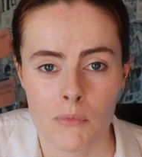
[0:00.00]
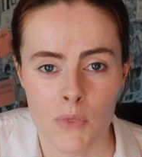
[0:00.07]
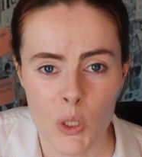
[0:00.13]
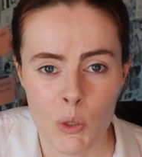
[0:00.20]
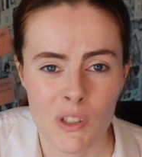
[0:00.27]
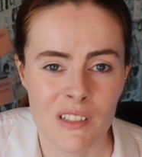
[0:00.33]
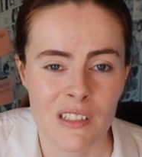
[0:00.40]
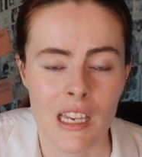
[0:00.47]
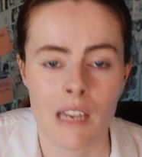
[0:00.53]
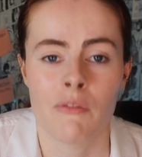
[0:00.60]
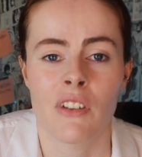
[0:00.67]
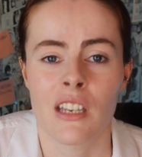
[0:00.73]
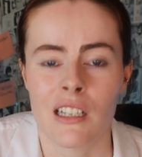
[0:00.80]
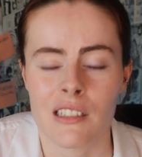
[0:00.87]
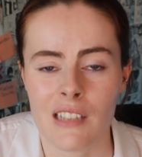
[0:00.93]
do the same
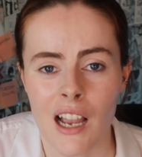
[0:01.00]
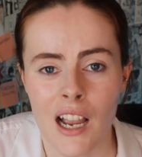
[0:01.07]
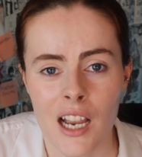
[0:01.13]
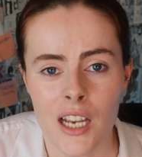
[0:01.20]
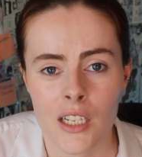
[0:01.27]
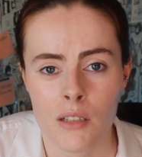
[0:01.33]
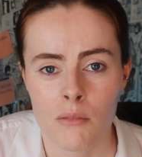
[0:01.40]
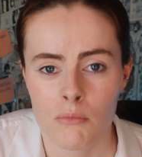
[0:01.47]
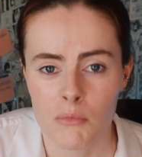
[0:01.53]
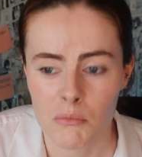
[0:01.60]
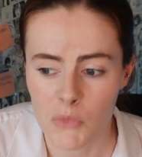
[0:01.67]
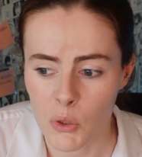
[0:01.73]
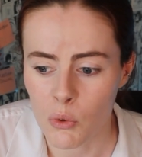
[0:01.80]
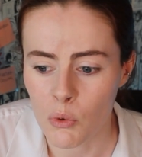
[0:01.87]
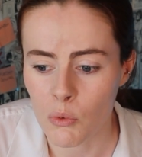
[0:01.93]
thing as I
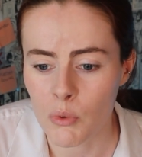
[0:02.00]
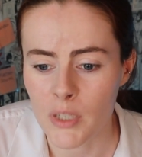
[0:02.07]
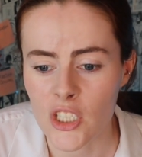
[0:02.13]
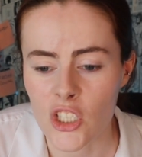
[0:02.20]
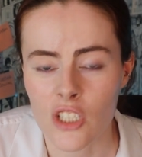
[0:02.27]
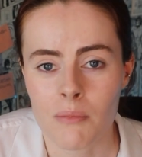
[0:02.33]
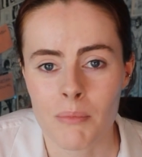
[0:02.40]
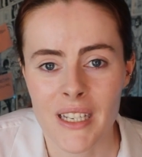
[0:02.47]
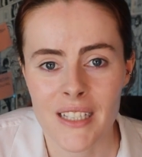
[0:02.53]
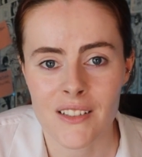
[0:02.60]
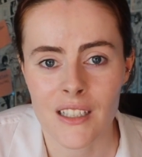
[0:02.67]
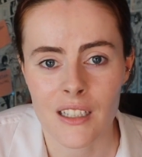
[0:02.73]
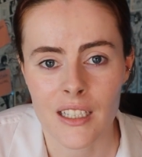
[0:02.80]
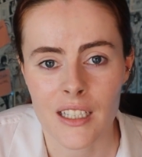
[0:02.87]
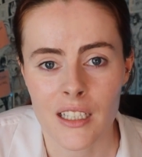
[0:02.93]
do, which is
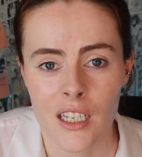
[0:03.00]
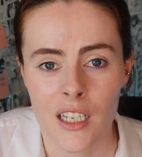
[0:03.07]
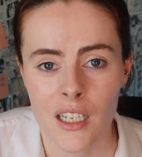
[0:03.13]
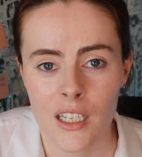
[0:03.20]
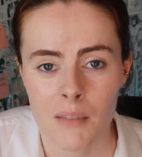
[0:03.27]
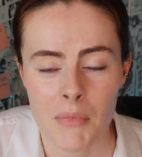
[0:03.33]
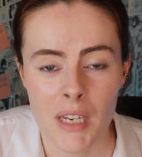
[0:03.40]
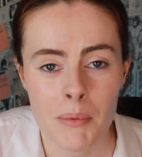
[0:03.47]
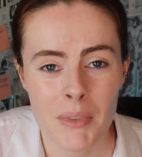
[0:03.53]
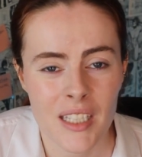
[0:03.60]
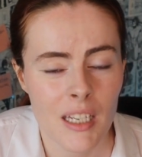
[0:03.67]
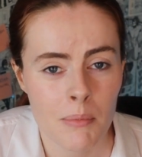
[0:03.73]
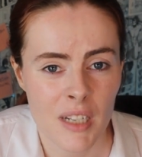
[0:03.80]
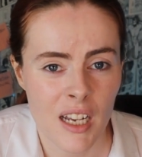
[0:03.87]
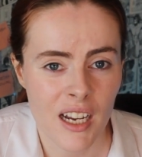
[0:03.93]
basically maybe
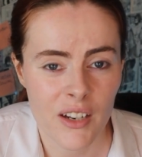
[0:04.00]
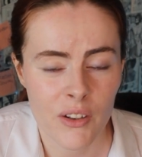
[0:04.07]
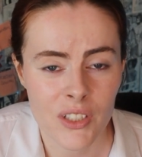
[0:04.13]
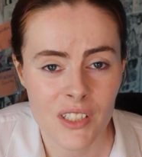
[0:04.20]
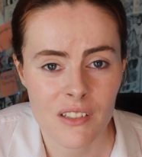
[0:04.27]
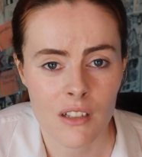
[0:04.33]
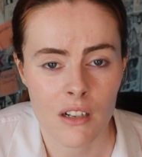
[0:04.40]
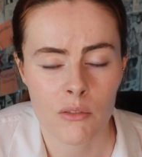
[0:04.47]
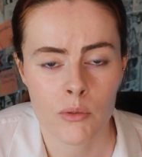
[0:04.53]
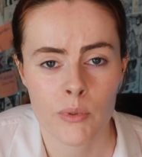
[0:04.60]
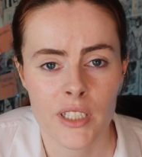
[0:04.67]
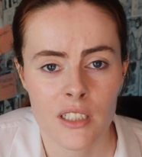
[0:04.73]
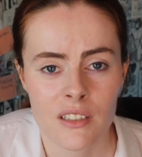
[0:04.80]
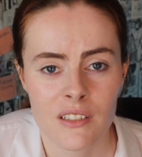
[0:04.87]
keep an eye on the software,